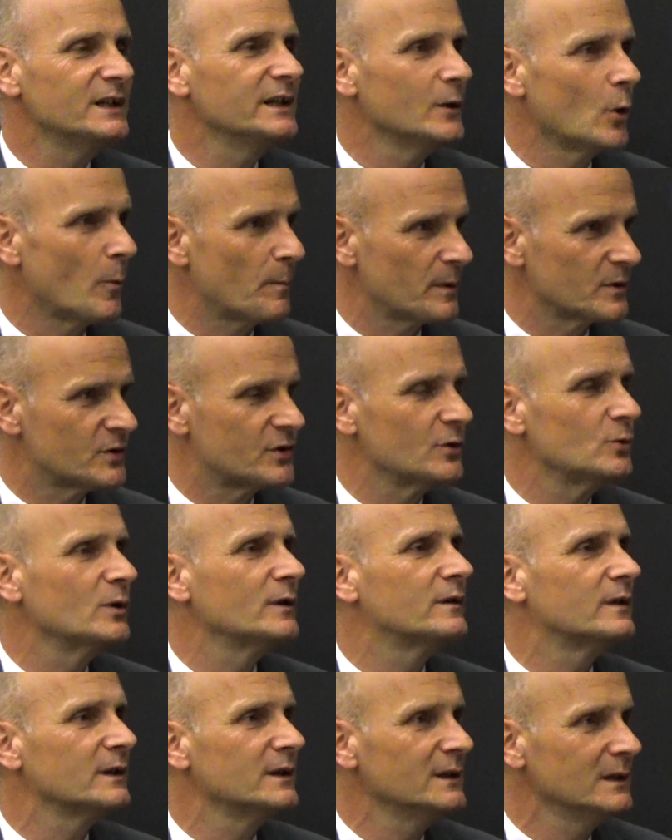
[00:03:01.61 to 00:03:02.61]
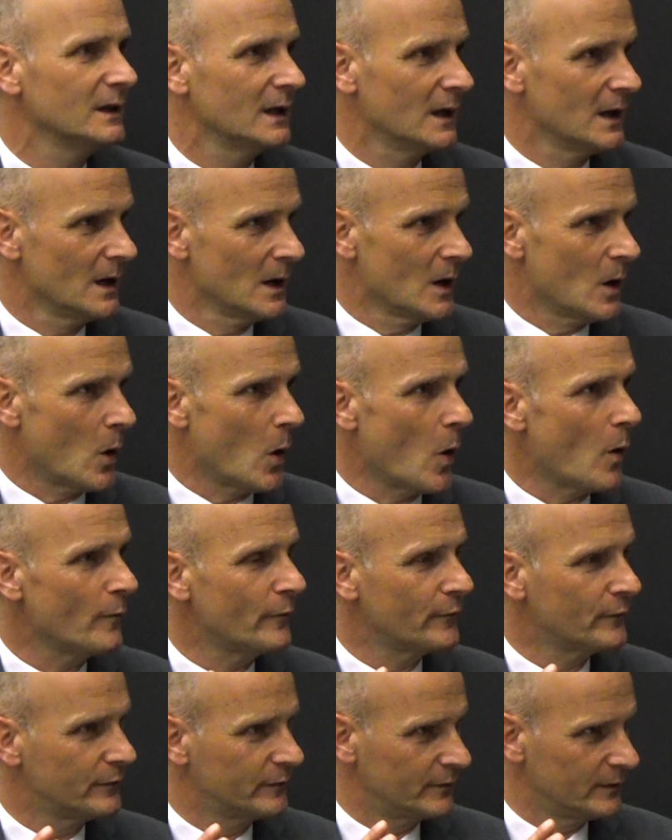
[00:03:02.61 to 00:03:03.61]
the opportunity of
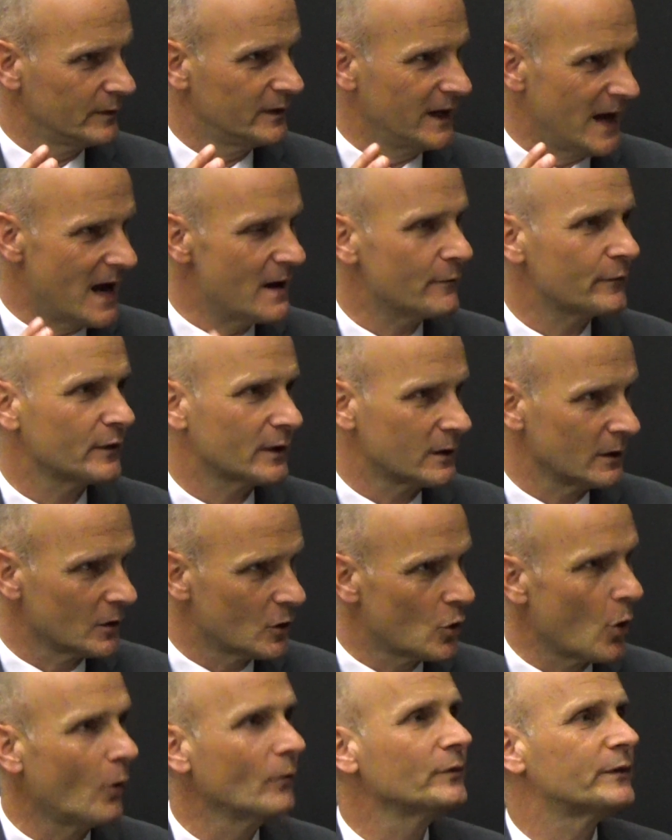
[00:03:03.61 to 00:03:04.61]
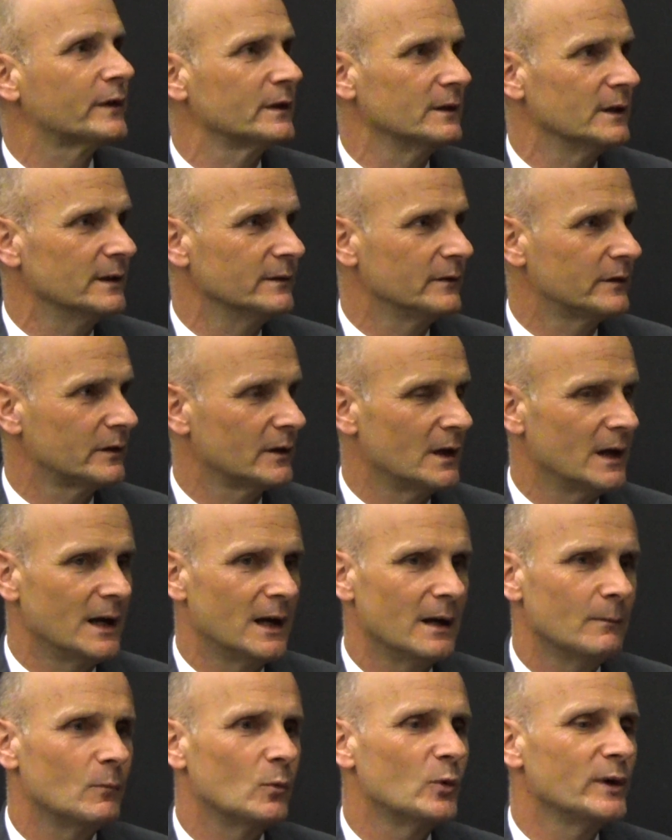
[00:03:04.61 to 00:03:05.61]
the African continent.
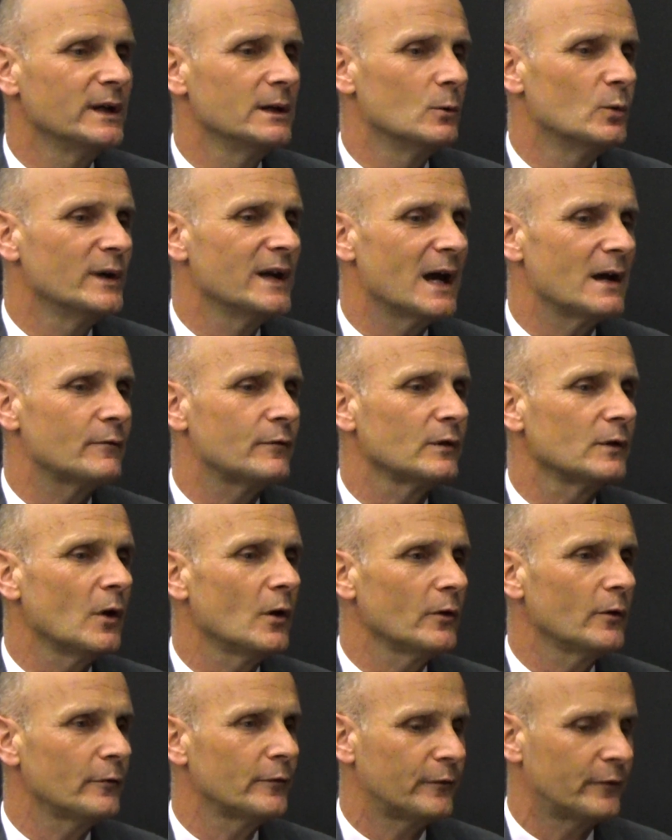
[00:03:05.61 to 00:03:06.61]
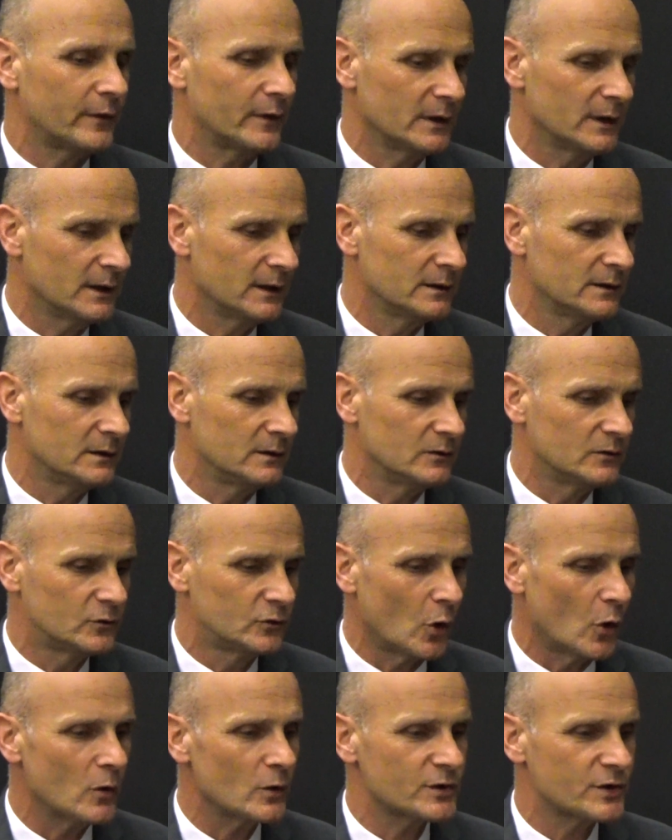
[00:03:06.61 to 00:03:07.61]
We have a lot of
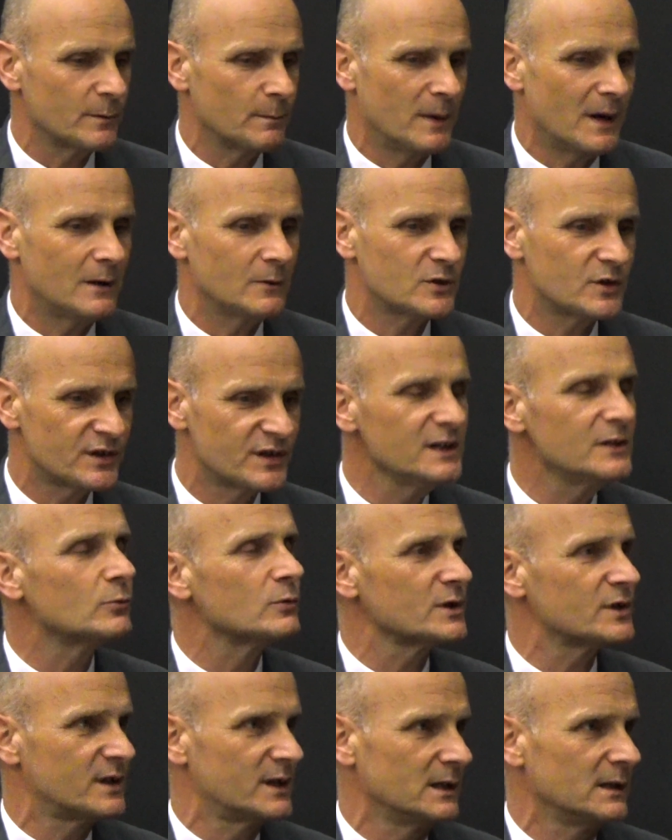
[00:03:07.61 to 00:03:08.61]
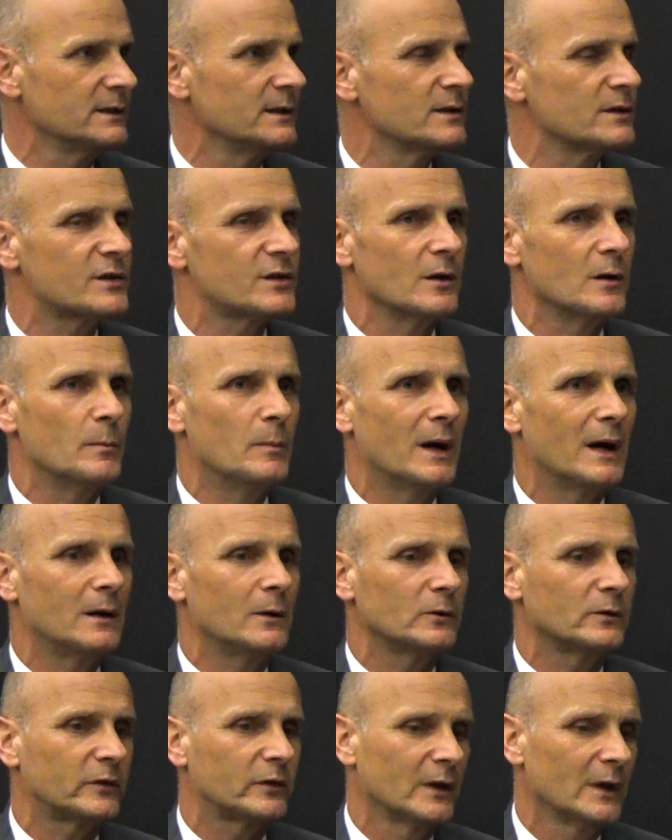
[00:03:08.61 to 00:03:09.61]
talks about seed resilience,
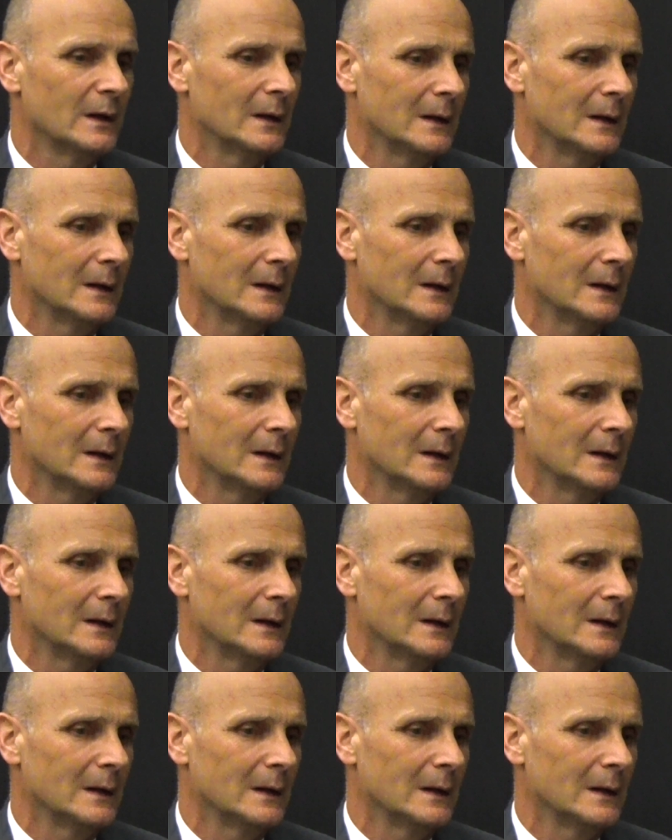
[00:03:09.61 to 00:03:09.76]
about